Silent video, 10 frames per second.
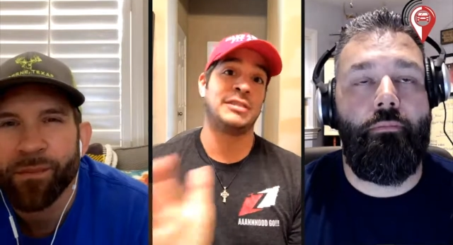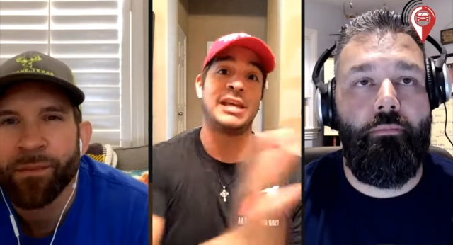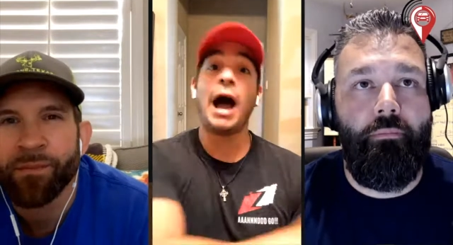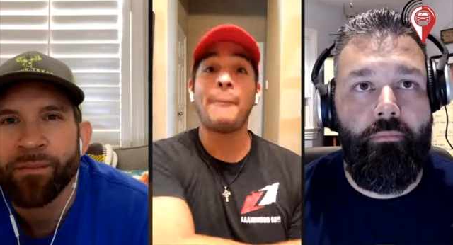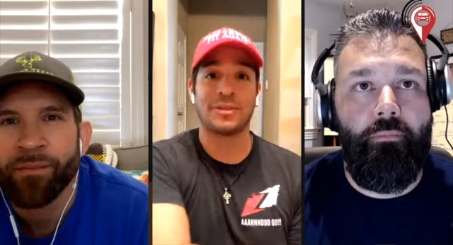Speaker 1: the
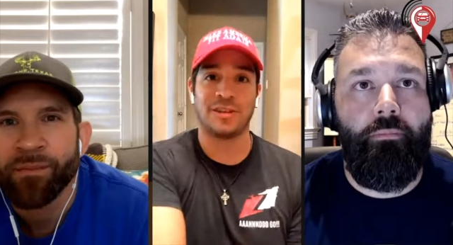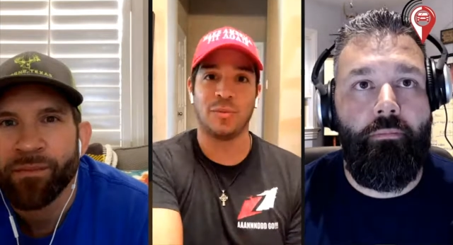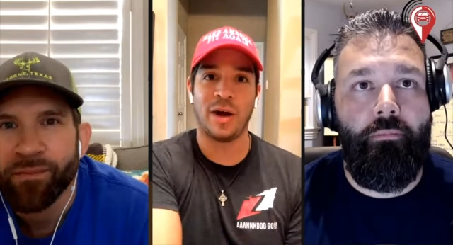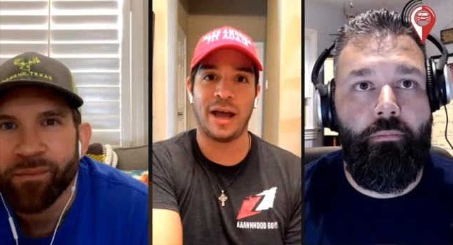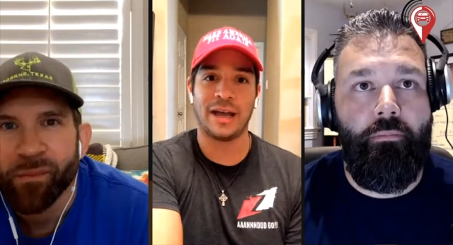opposite
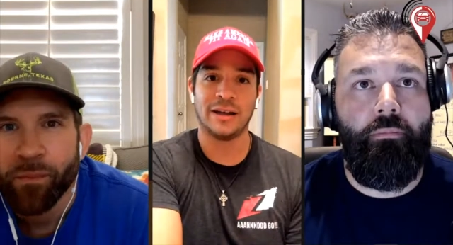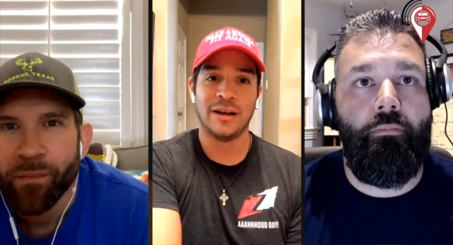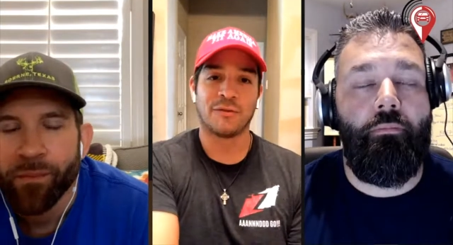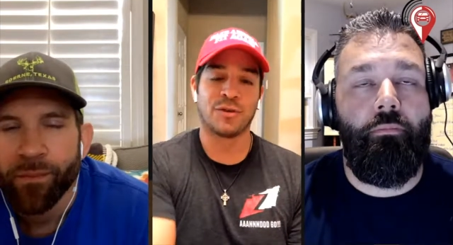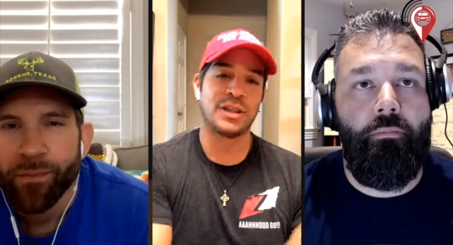way
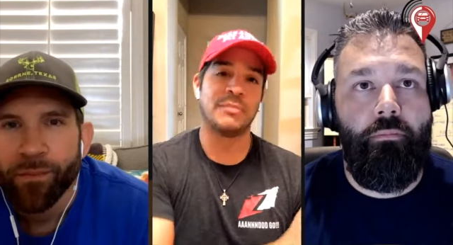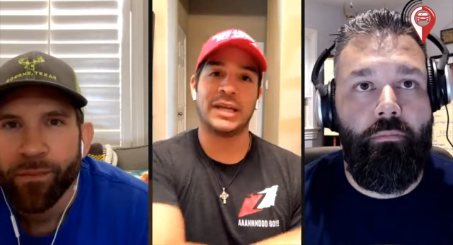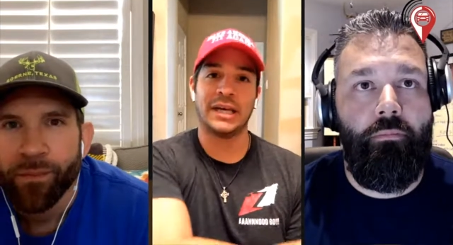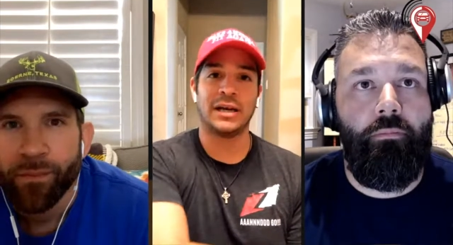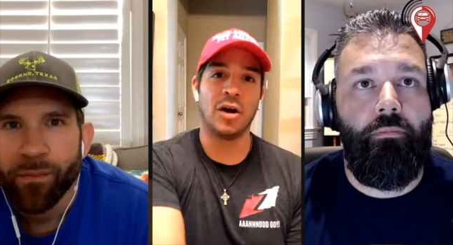for them to
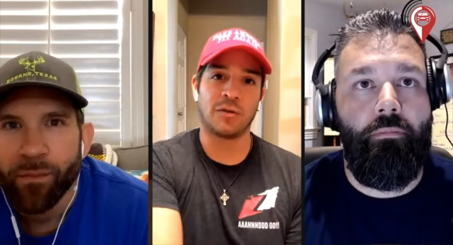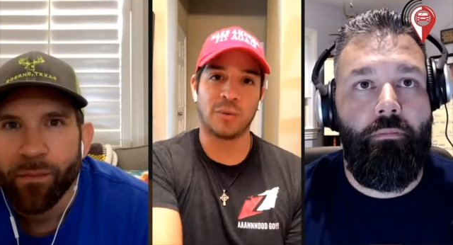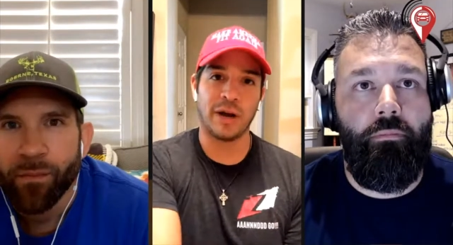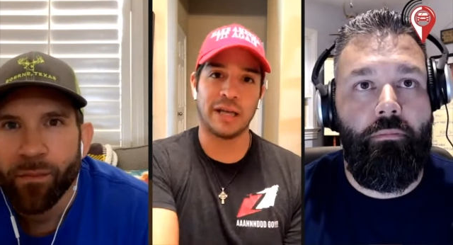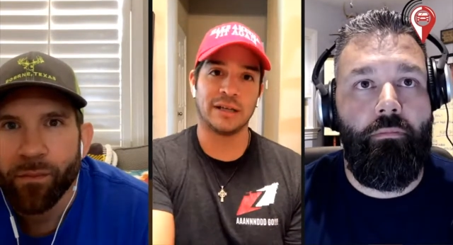get
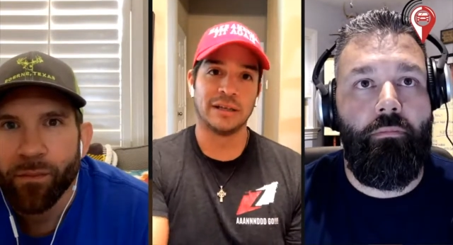overweight.